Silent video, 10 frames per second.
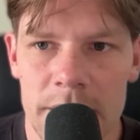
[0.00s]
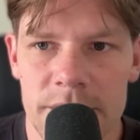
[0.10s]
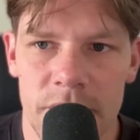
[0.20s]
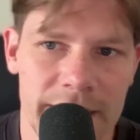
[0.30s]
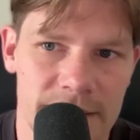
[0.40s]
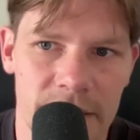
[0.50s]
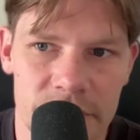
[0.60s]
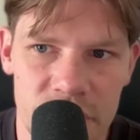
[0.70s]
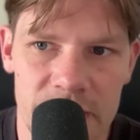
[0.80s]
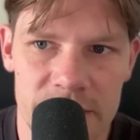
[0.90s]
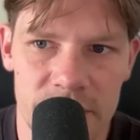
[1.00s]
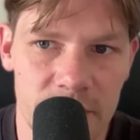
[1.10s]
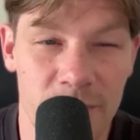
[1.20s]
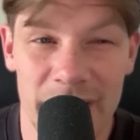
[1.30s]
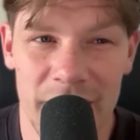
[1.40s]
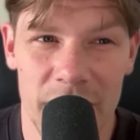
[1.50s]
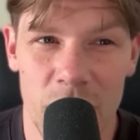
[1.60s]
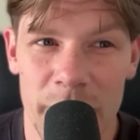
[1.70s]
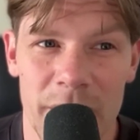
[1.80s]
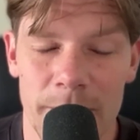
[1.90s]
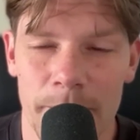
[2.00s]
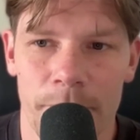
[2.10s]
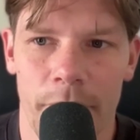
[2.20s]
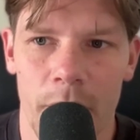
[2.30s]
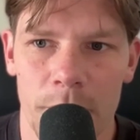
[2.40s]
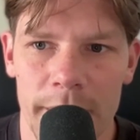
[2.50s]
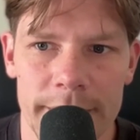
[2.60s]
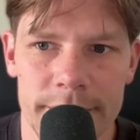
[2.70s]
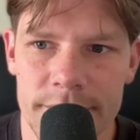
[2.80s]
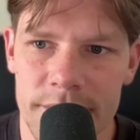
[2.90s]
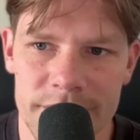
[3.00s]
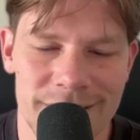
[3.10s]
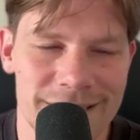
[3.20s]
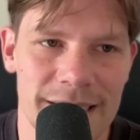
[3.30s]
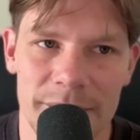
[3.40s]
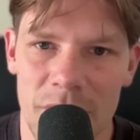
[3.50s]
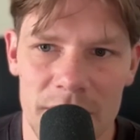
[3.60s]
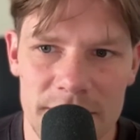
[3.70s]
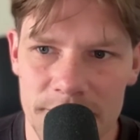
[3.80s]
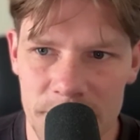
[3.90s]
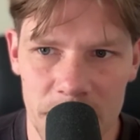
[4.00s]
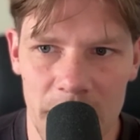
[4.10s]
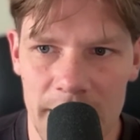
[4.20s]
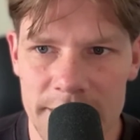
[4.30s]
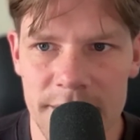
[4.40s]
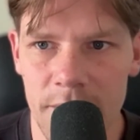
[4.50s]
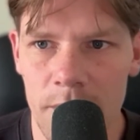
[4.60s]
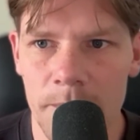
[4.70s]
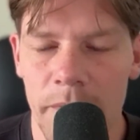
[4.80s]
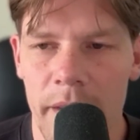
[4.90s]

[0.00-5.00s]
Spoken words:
So that's gonna change. So they might not open up, but the same concepts apply still.